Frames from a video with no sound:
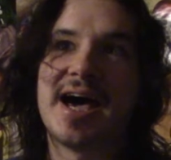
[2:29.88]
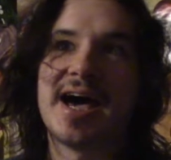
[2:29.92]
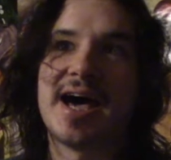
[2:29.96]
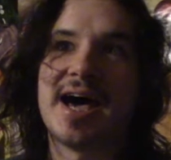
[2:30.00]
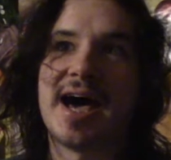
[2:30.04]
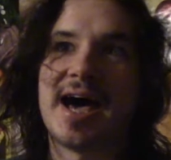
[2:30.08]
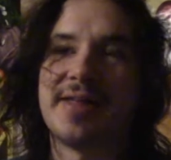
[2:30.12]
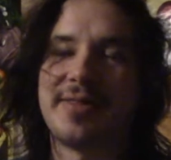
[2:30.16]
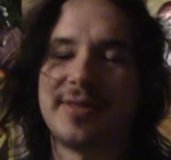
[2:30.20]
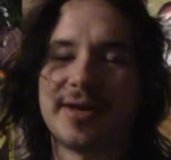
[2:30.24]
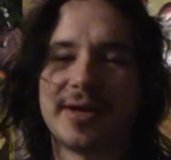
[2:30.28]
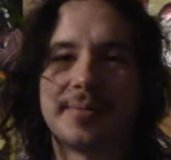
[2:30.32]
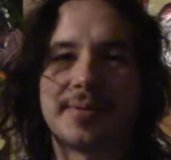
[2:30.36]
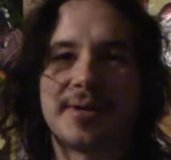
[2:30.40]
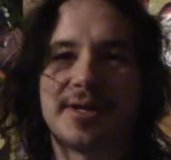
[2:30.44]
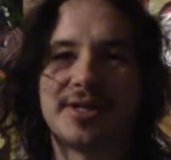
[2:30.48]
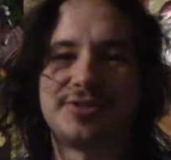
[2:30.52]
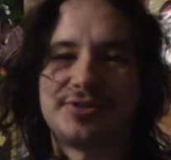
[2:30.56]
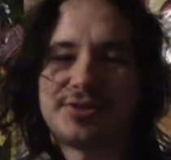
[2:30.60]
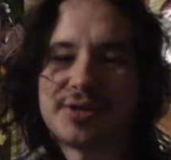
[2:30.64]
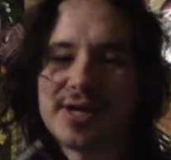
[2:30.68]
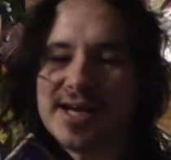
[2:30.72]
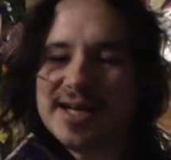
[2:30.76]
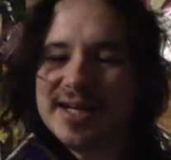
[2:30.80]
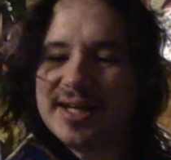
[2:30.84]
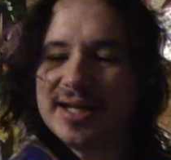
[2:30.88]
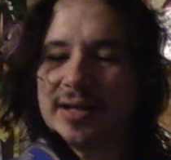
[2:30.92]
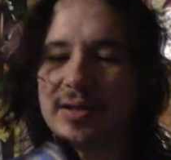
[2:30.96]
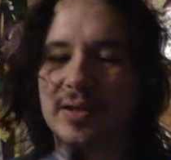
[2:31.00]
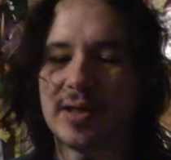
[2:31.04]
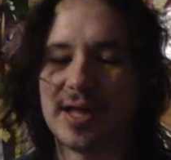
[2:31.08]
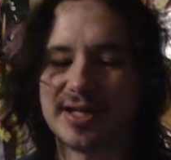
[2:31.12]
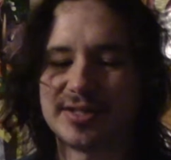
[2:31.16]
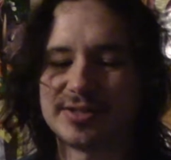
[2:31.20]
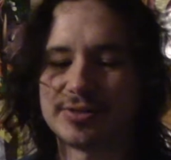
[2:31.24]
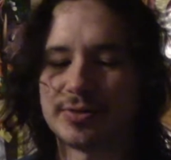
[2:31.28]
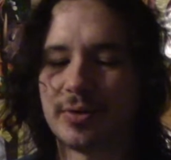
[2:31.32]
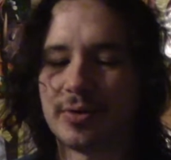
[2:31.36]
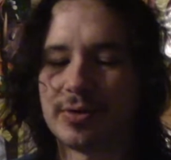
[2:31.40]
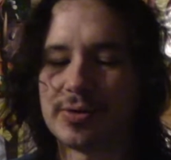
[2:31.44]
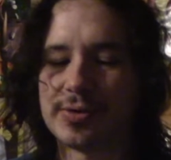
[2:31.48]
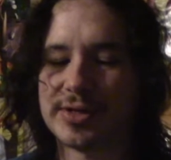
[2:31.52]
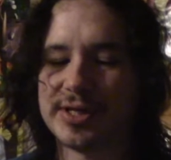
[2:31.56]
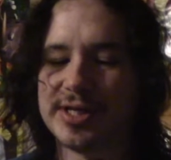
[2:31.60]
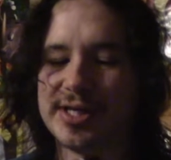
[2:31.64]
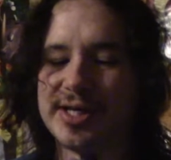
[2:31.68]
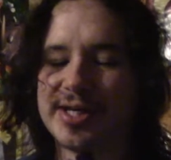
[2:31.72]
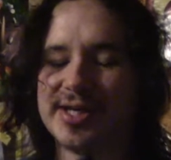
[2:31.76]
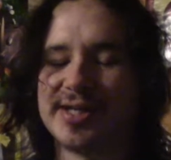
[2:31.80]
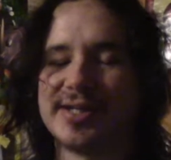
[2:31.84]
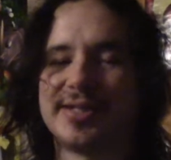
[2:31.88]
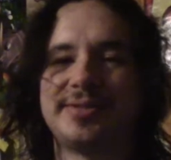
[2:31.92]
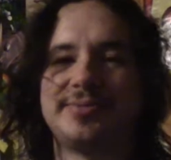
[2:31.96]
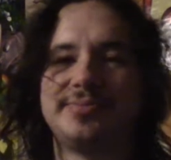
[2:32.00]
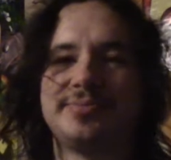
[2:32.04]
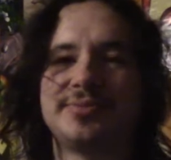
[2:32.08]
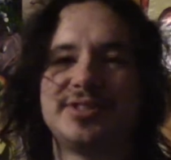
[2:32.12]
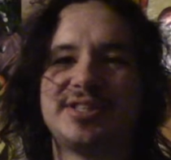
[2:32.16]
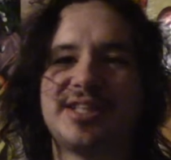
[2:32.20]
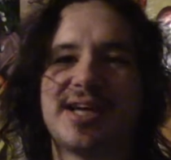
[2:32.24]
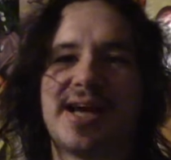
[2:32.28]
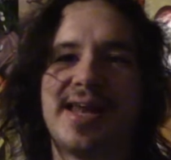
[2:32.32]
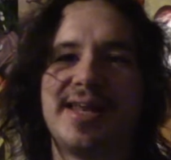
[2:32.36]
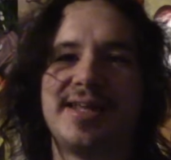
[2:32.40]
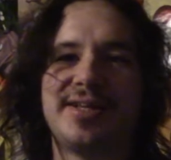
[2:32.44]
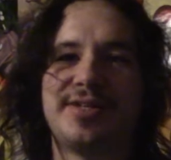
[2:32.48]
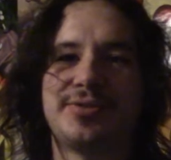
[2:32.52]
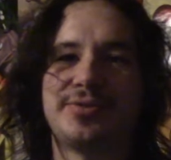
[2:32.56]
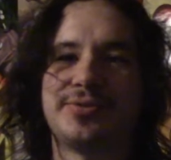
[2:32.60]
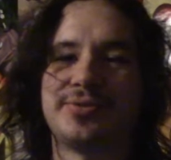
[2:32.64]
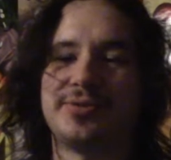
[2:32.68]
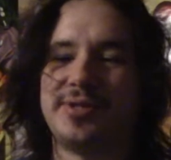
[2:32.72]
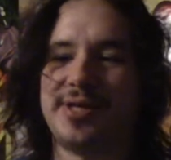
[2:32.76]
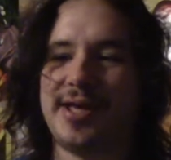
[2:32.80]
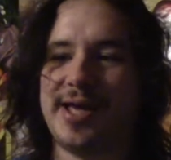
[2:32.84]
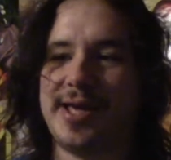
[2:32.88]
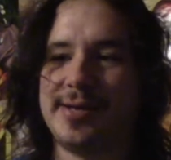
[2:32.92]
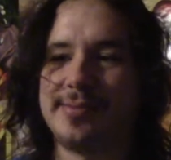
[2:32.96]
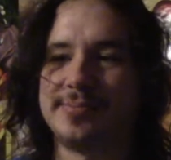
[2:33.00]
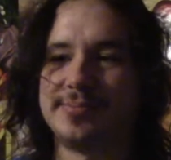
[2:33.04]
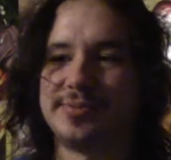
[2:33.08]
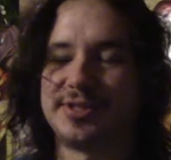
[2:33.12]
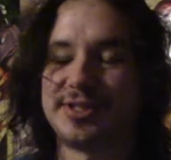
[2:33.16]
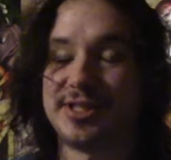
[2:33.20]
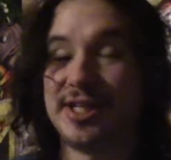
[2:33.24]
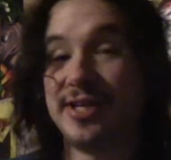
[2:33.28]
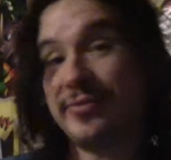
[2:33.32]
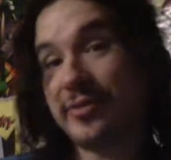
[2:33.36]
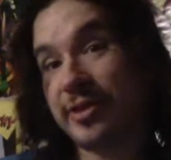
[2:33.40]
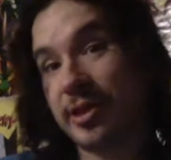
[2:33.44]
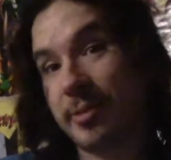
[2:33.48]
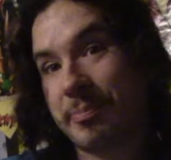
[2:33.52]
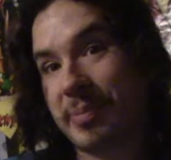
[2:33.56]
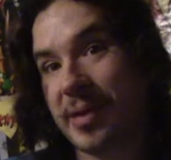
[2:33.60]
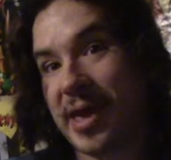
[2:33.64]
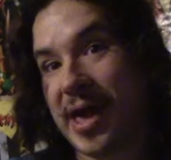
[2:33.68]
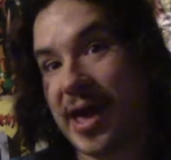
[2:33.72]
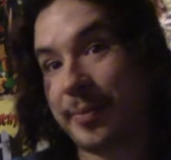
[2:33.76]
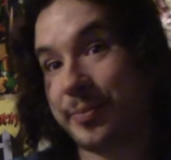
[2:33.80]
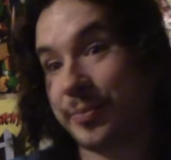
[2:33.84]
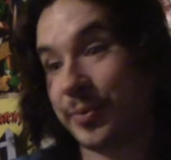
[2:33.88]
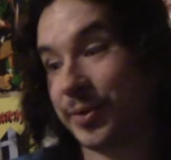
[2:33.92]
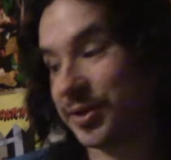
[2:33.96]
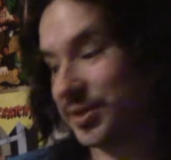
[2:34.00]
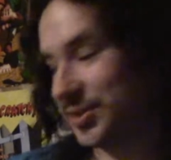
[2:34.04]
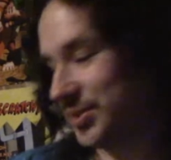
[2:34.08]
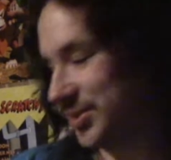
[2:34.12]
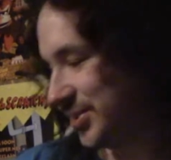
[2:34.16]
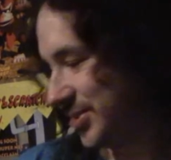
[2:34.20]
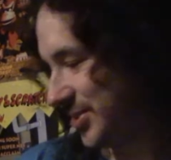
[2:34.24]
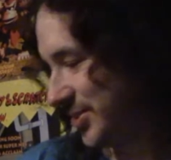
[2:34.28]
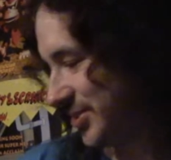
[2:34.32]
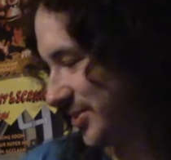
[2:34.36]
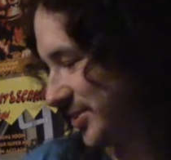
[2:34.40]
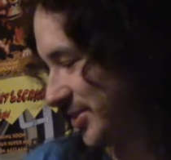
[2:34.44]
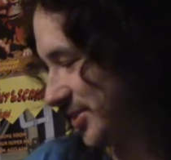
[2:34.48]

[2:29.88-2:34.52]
I think I'm going to try and collect all the Tiny Toon games, even the bad ones.